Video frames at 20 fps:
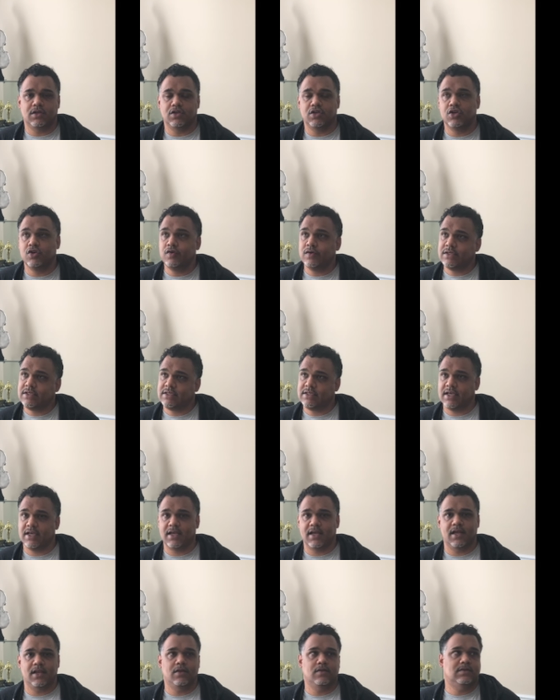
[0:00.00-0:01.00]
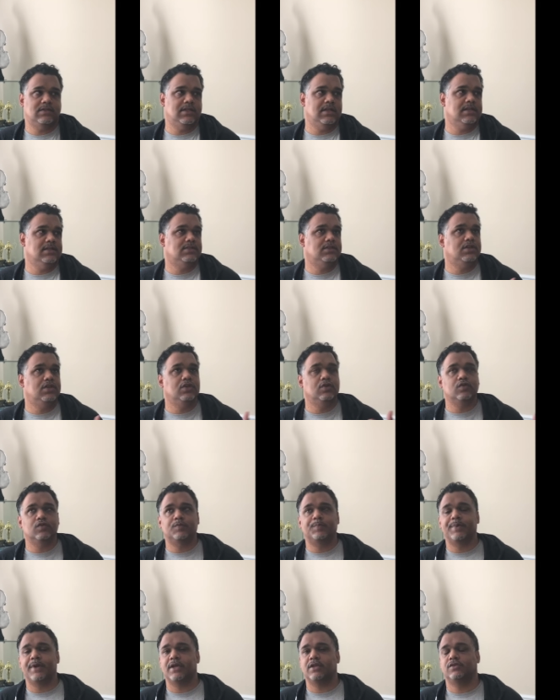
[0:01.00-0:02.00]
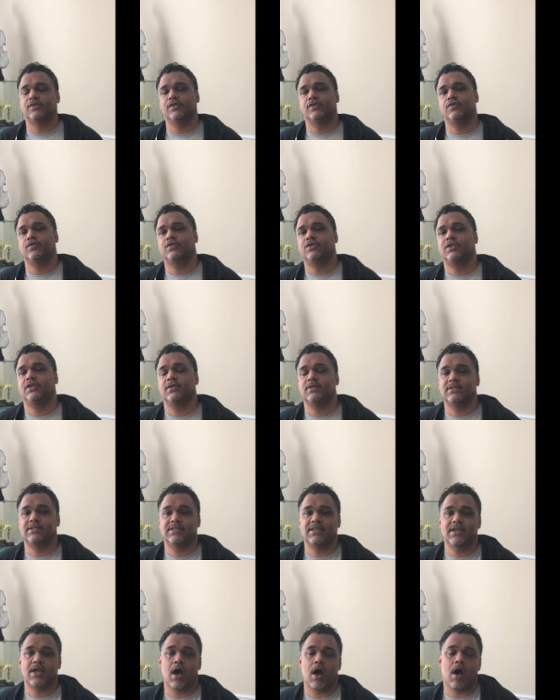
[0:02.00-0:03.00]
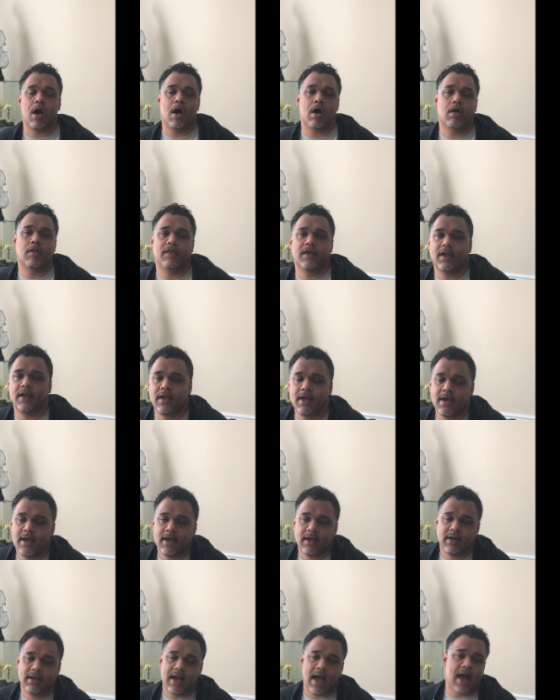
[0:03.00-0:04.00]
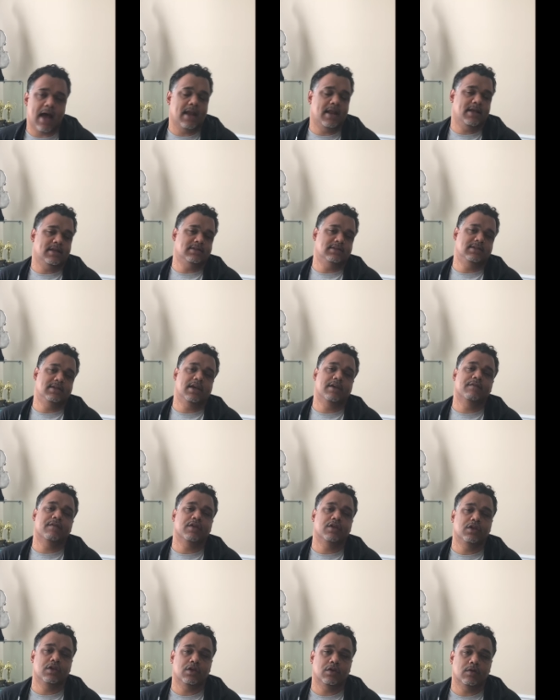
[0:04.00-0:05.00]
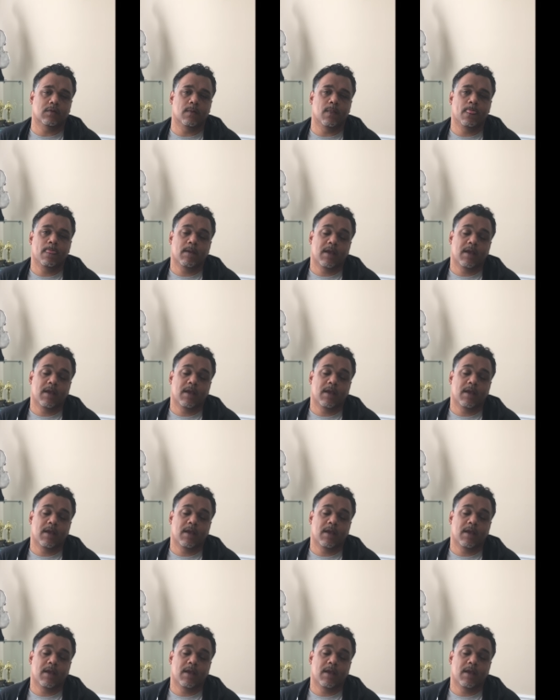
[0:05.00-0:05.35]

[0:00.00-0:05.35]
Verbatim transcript: You see it, you see this huge picture, you see all that God has given you.